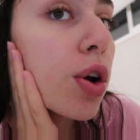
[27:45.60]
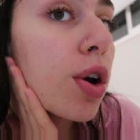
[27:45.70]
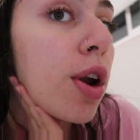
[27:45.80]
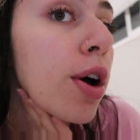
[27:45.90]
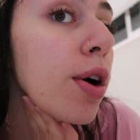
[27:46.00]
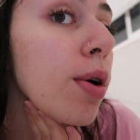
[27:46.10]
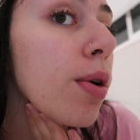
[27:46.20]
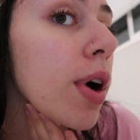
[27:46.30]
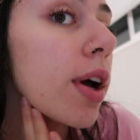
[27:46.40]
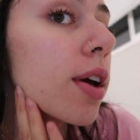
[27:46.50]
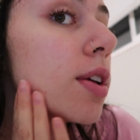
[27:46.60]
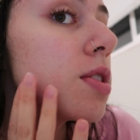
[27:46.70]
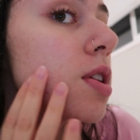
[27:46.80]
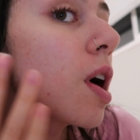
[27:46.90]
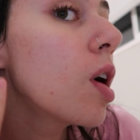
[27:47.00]
know and
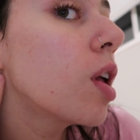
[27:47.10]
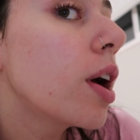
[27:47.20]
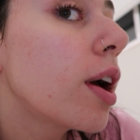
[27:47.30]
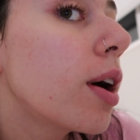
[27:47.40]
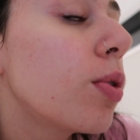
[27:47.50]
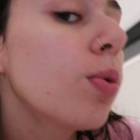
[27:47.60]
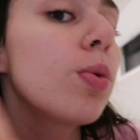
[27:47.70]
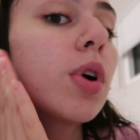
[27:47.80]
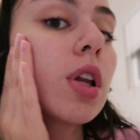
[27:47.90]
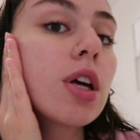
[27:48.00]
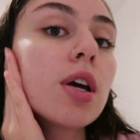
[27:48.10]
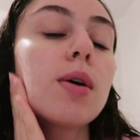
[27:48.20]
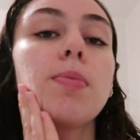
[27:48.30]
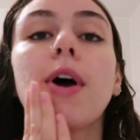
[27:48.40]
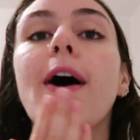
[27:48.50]
can tell, I had really
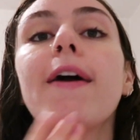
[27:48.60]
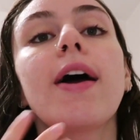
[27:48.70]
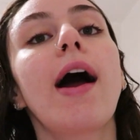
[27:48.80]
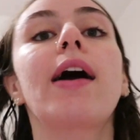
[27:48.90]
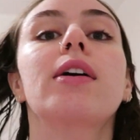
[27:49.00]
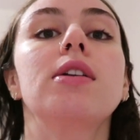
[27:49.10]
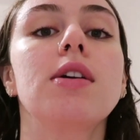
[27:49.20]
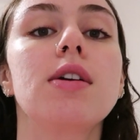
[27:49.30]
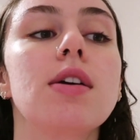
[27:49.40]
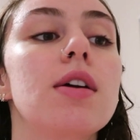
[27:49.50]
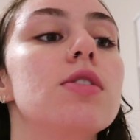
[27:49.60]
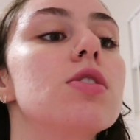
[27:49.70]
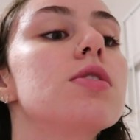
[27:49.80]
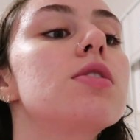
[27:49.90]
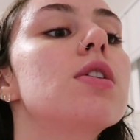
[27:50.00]
bad acne and
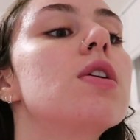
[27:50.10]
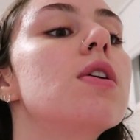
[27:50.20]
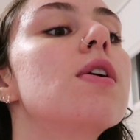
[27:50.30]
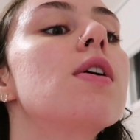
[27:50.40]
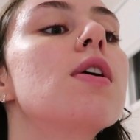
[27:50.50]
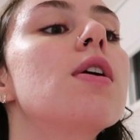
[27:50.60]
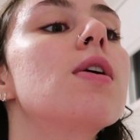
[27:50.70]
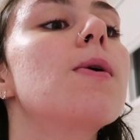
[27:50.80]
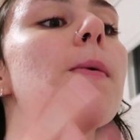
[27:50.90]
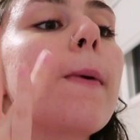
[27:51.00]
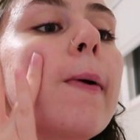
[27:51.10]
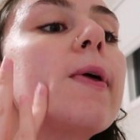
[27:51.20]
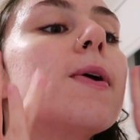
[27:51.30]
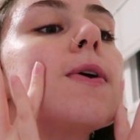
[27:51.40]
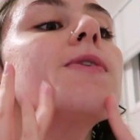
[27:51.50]
just
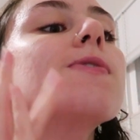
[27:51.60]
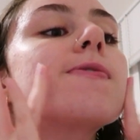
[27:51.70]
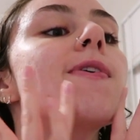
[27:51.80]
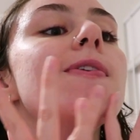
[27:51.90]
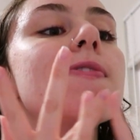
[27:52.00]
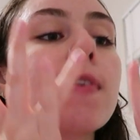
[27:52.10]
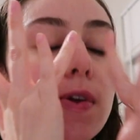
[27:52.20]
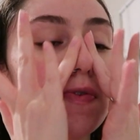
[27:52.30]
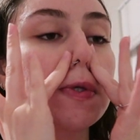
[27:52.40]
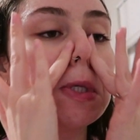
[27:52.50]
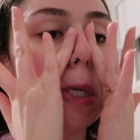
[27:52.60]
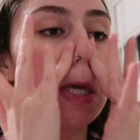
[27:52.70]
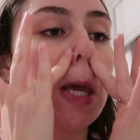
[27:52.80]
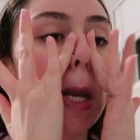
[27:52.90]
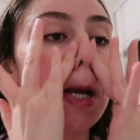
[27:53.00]
really sensitive
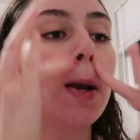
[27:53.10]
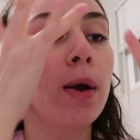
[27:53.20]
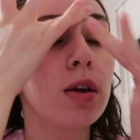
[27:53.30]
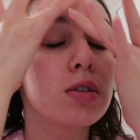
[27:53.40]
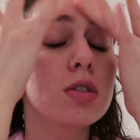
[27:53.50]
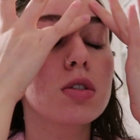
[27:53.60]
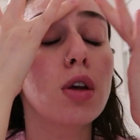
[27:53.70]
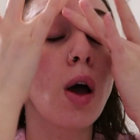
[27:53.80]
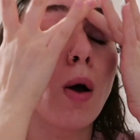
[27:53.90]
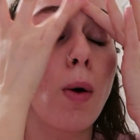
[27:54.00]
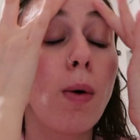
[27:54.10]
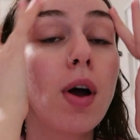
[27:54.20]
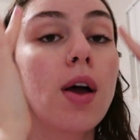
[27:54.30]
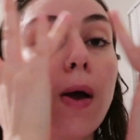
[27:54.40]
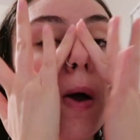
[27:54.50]
skin. So
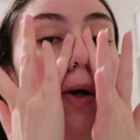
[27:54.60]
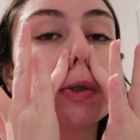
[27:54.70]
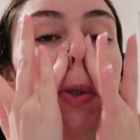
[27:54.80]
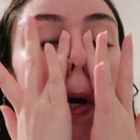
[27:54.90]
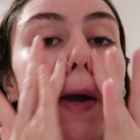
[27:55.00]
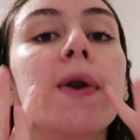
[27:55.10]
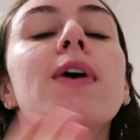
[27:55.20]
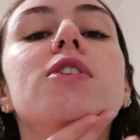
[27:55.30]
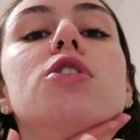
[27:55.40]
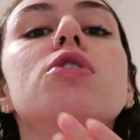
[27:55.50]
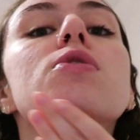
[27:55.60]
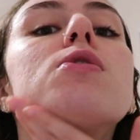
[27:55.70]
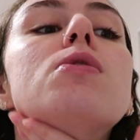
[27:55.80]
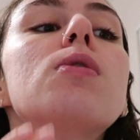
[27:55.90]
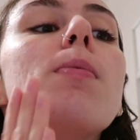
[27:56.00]
I try not
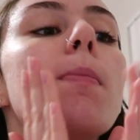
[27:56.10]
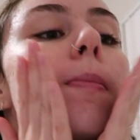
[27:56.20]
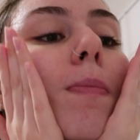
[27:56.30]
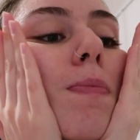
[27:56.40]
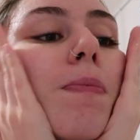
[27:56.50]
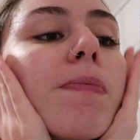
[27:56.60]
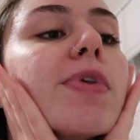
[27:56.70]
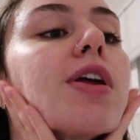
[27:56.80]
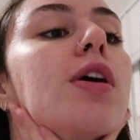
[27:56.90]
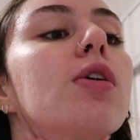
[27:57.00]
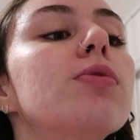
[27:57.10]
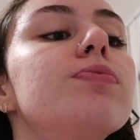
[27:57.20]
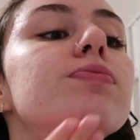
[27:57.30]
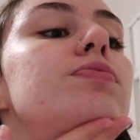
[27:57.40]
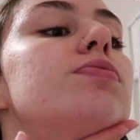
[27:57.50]
to, you know,
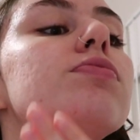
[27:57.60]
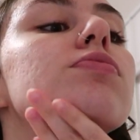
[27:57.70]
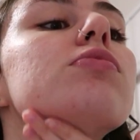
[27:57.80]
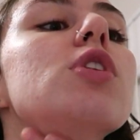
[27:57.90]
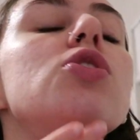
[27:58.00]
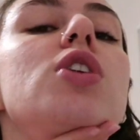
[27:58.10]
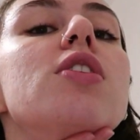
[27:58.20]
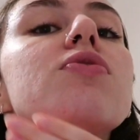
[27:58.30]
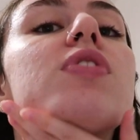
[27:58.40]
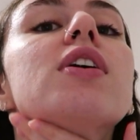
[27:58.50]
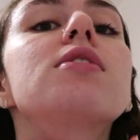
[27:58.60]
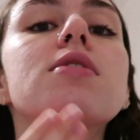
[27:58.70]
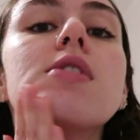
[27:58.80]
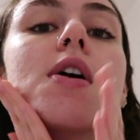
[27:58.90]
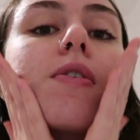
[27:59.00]
I try to find
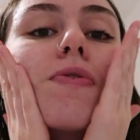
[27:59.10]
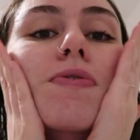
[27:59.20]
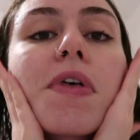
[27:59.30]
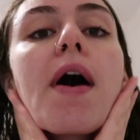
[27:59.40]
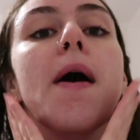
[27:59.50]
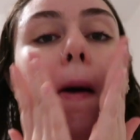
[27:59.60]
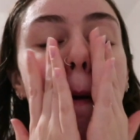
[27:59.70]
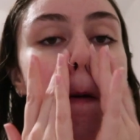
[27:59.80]
stuff that